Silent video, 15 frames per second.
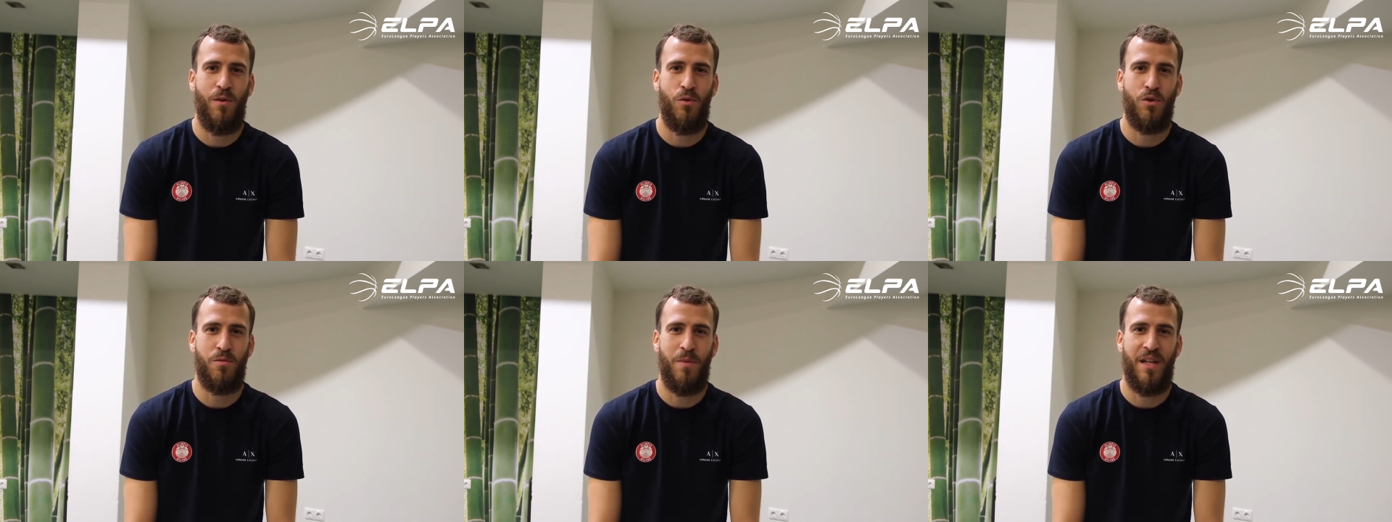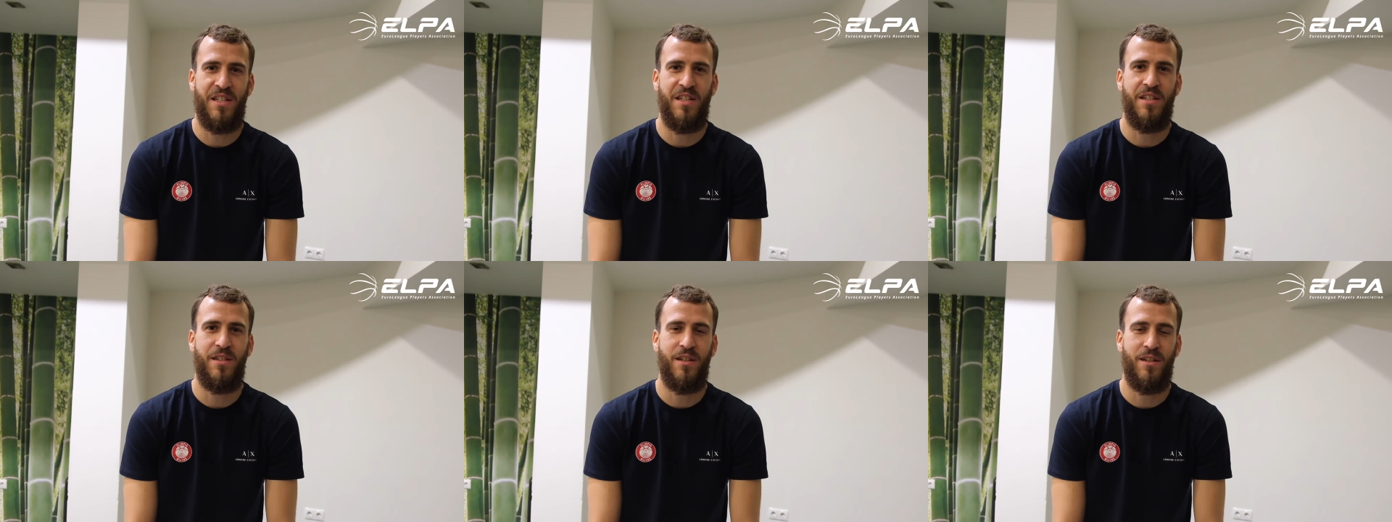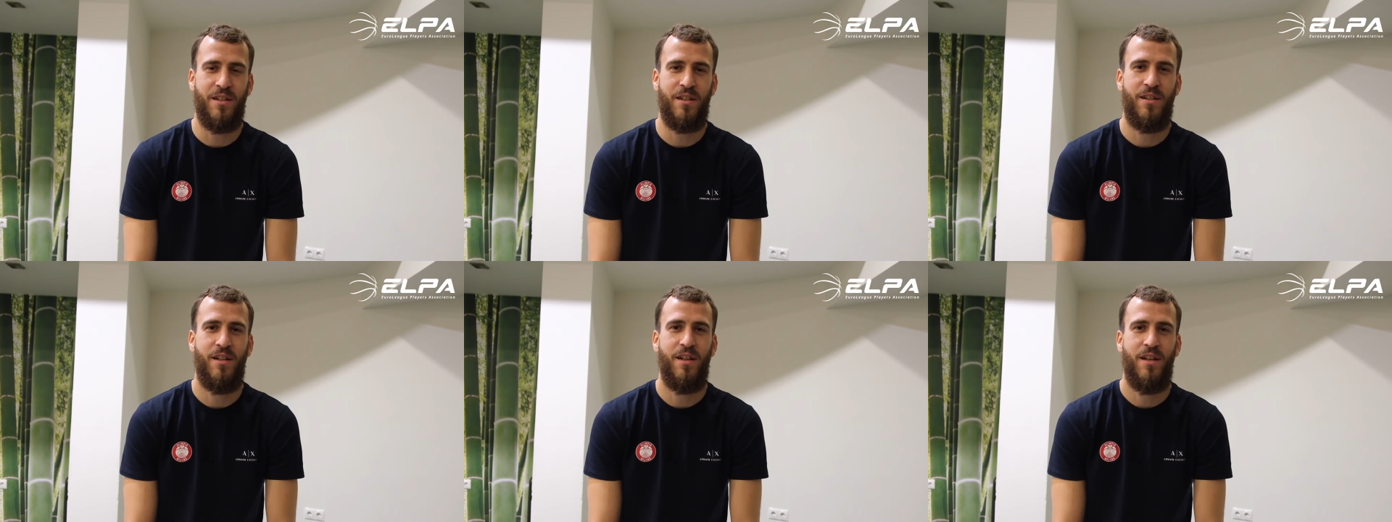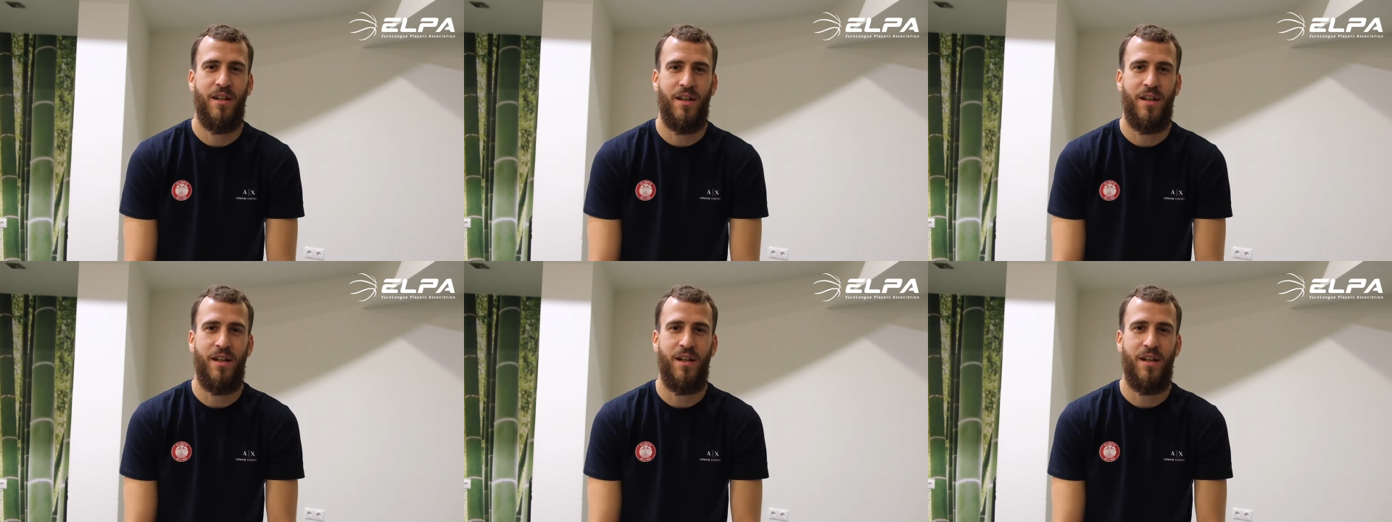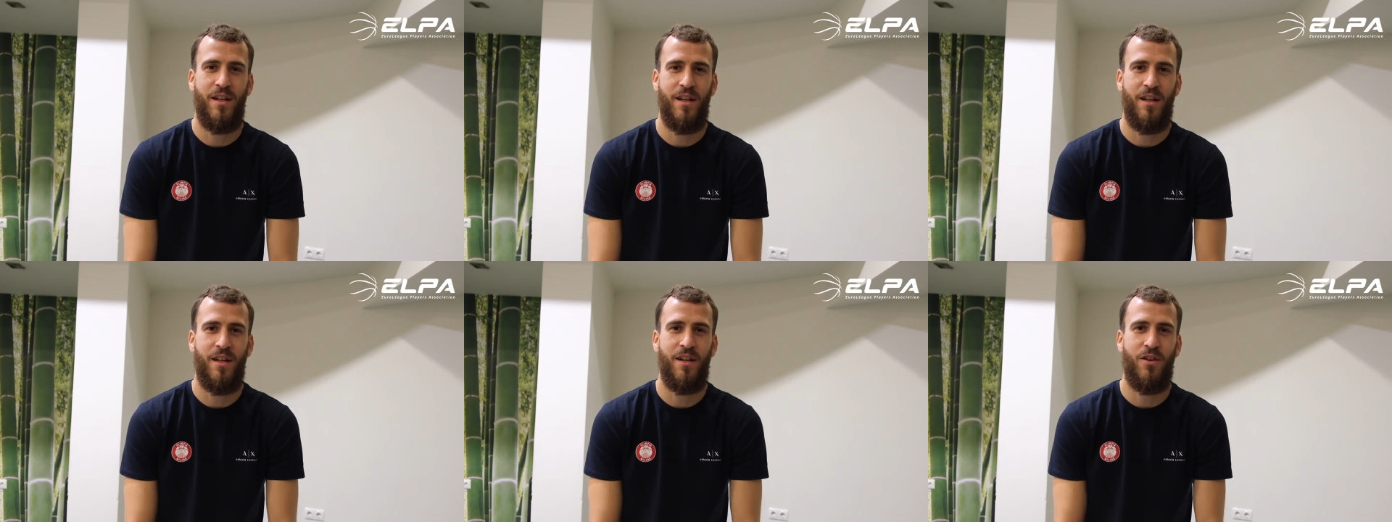it was much easier
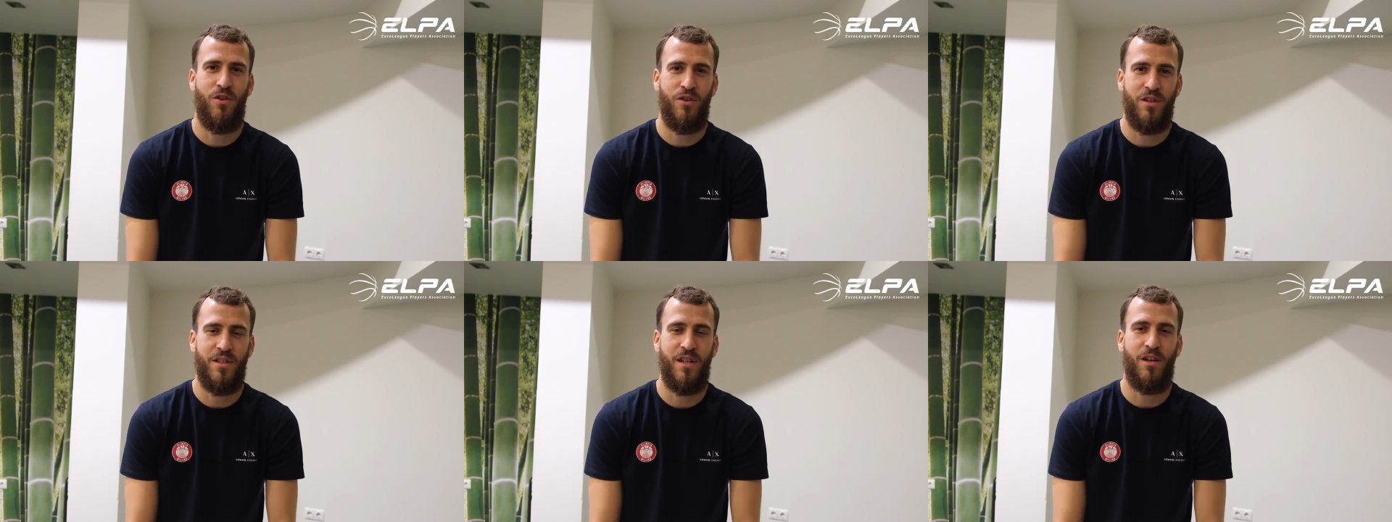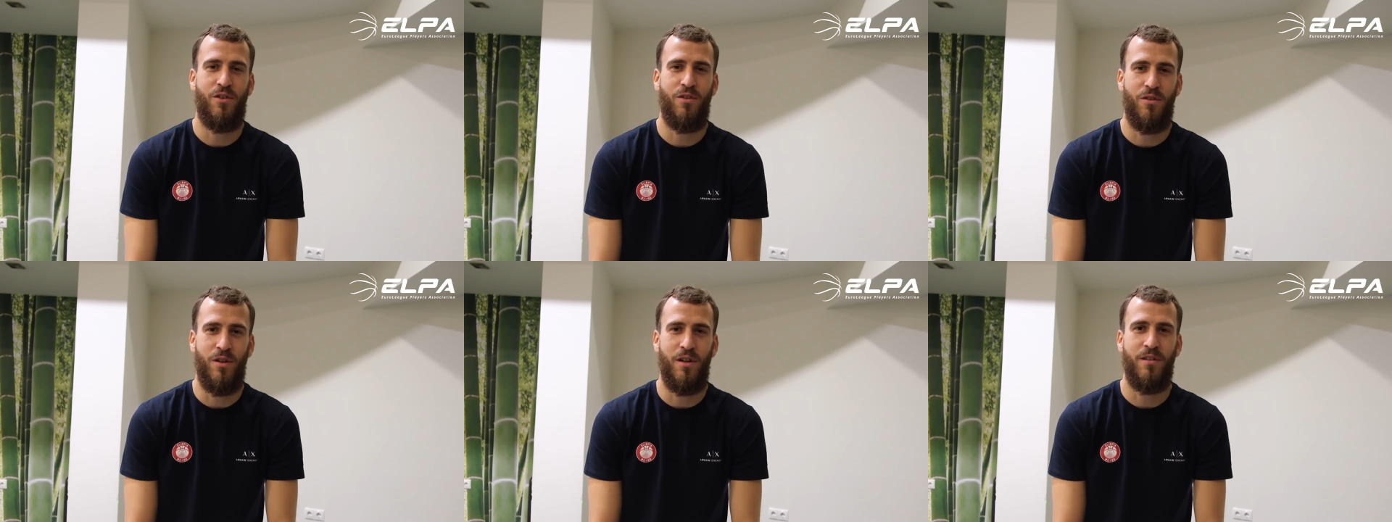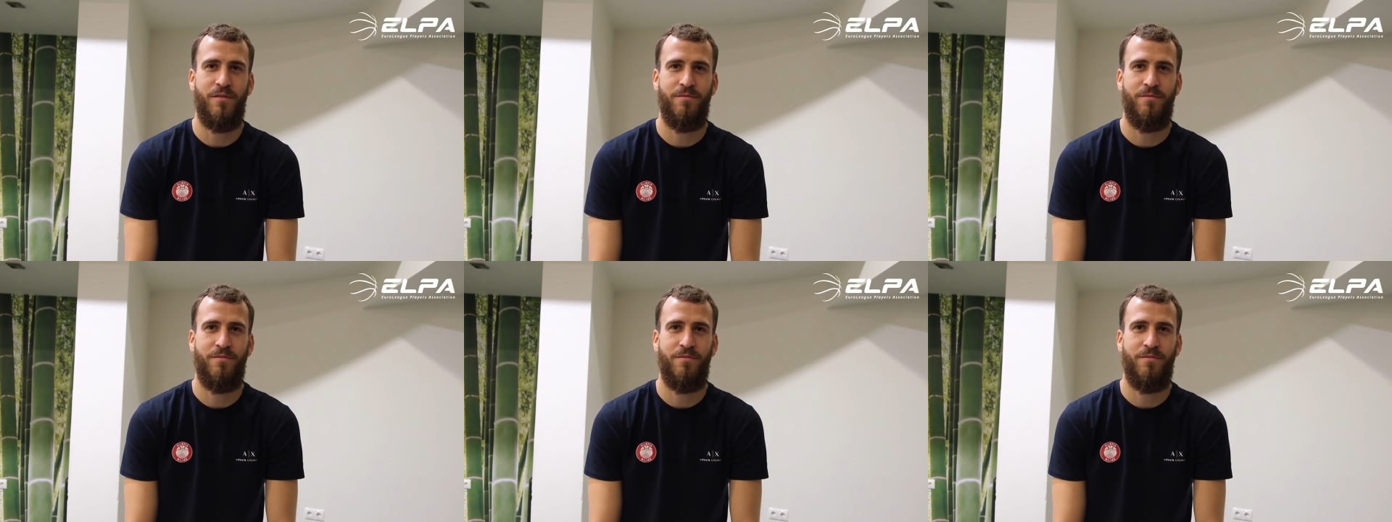uh, on the second one.